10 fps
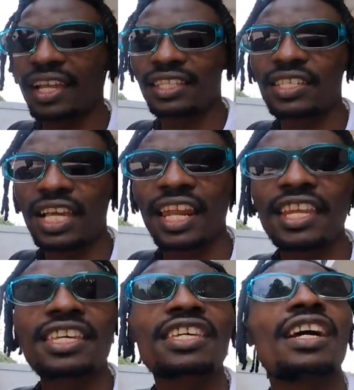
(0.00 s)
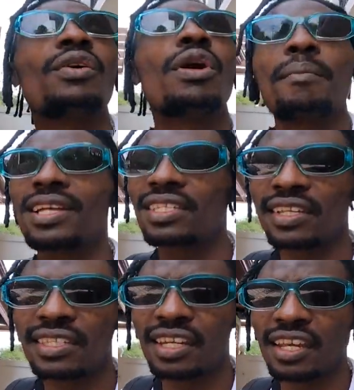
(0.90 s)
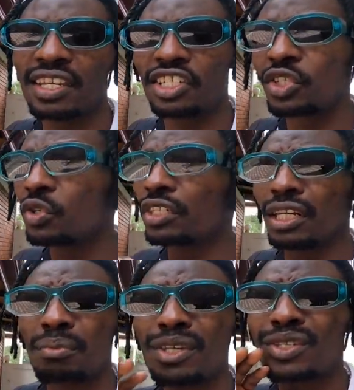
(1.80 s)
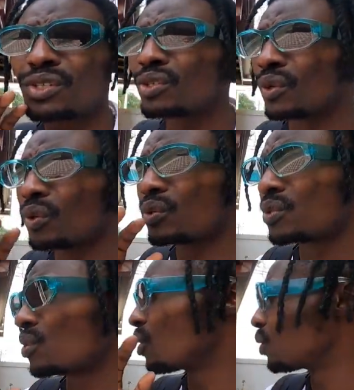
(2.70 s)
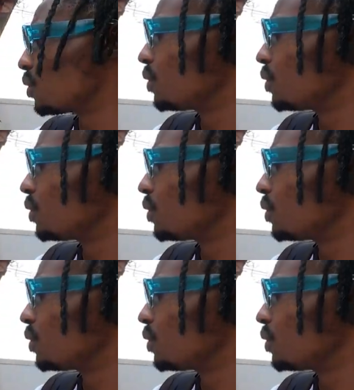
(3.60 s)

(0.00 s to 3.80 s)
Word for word: like there's a lady here who i met yesterday she treated me so so